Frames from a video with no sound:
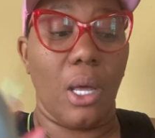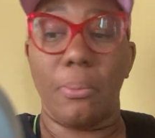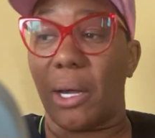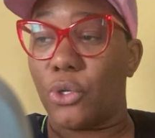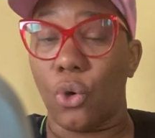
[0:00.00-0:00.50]

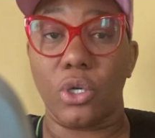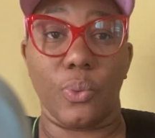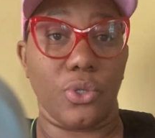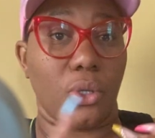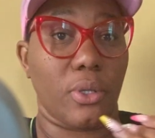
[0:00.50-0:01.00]
my daughter
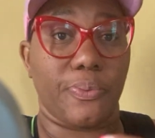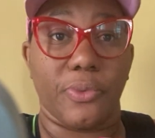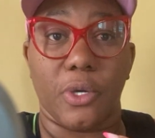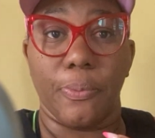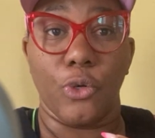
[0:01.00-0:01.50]
was on a
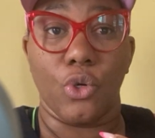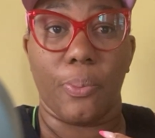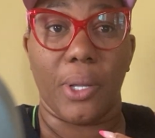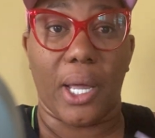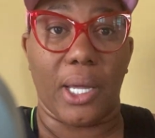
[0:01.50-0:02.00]
computer
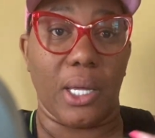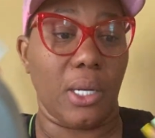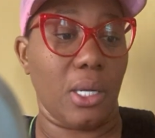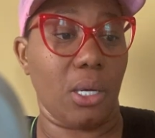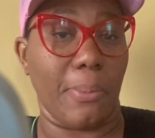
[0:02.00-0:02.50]

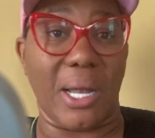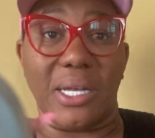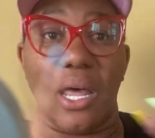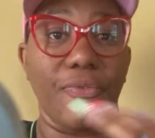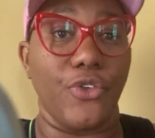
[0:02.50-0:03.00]
playing. My
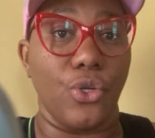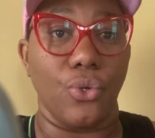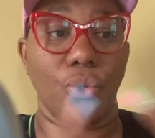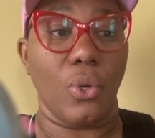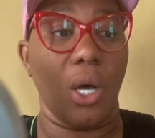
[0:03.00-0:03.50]

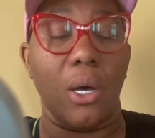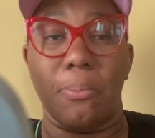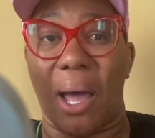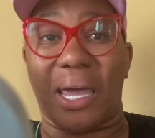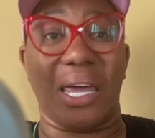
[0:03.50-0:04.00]
nephew,
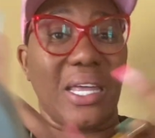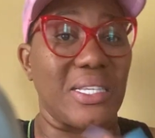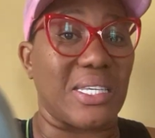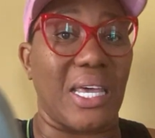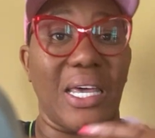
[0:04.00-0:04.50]
my
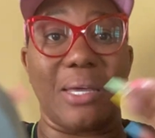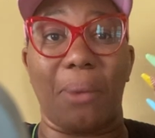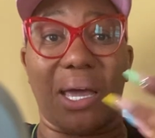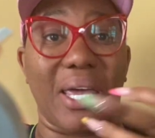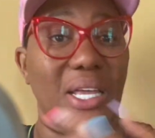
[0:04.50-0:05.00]
kids' kid,
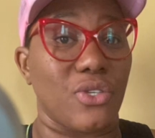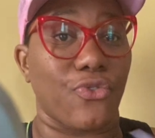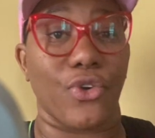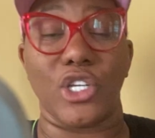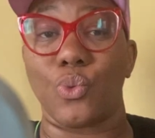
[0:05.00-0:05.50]
my kids'
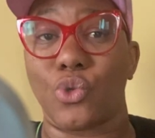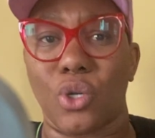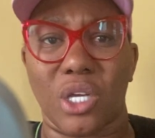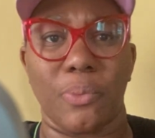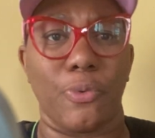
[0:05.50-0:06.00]
friends was
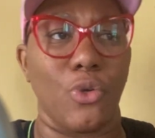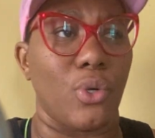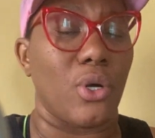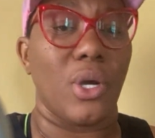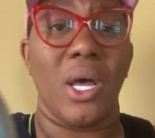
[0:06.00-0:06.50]
on the
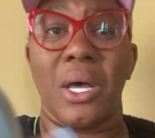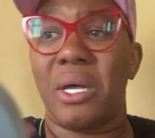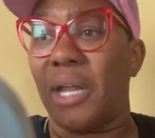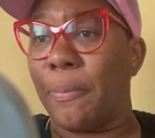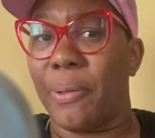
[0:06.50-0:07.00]
computer.
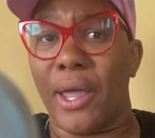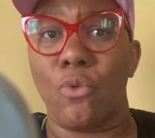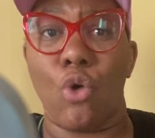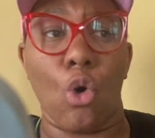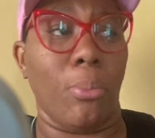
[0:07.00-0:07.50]
They
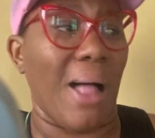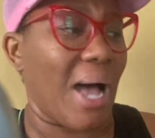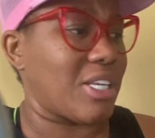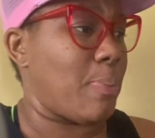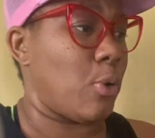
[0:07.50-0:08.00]
playing
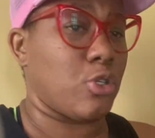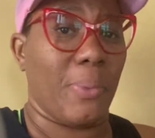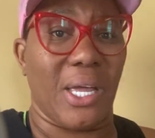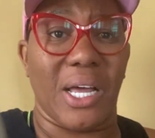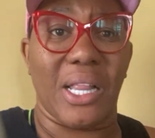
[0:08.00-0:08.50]
Roblox. They supposed to
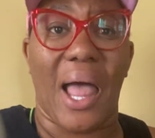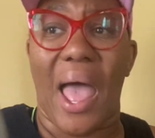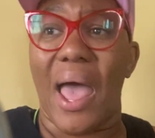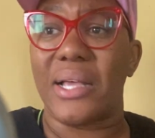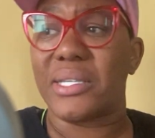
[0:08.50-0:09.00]
be in
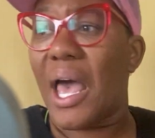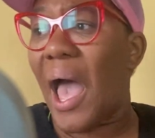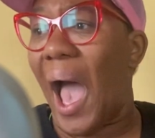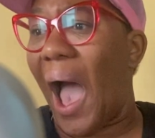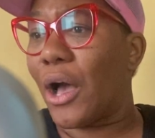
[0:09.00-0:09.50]
class.
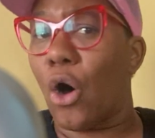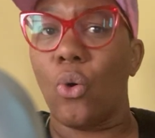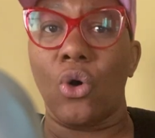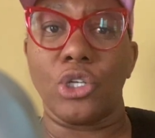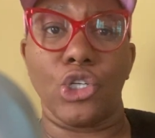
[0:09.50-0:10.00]
I
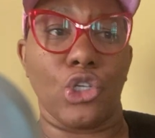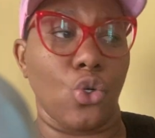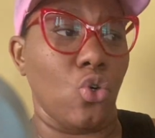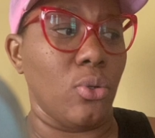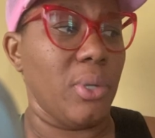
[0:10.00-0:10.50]
go on the
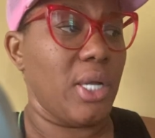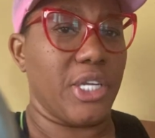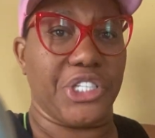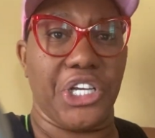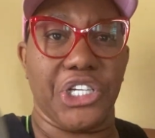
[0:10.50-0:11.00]
Zoom.
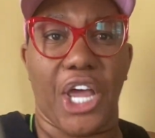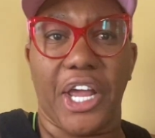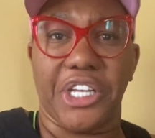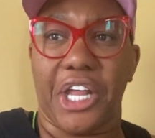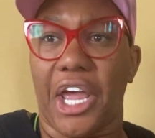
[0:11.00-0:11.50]
The teacher
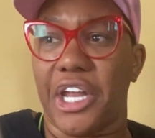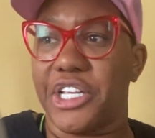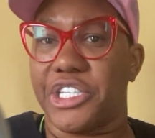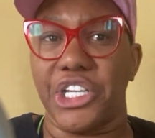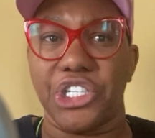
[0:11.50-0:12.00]
ain't there.
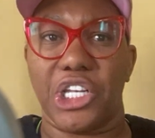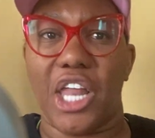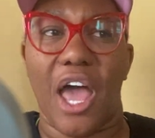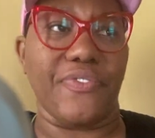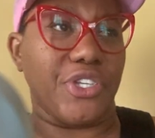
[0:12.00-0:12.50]
The teacher
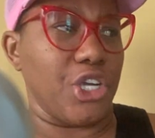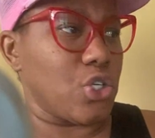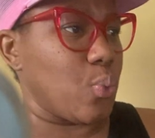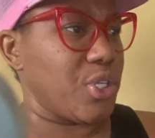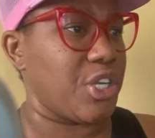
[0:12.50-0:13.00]
left. The
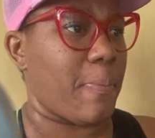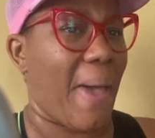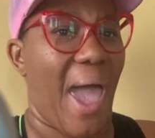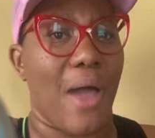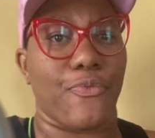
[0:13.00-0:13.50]
teacher went to the
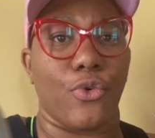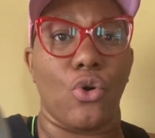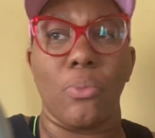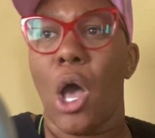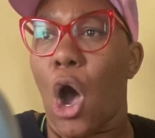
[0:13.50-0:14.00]

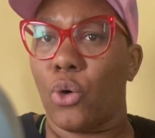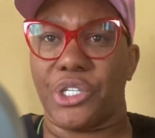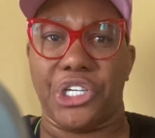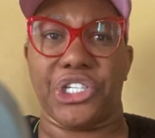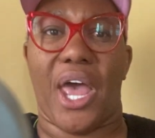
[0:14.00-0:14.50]
bathroom. Oh, the
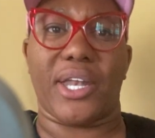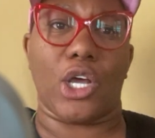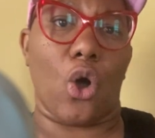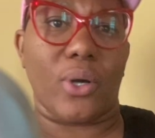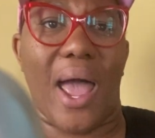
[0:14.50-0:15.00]
teacher had to
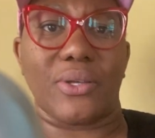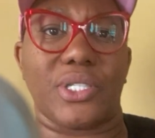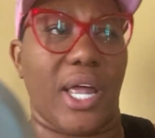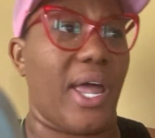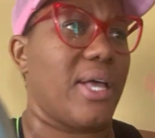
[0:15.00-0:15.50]
go
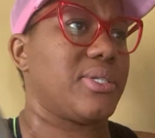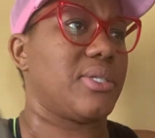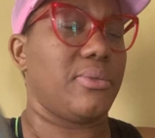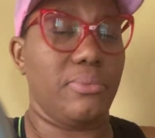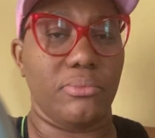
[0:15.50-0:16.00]
downstairs.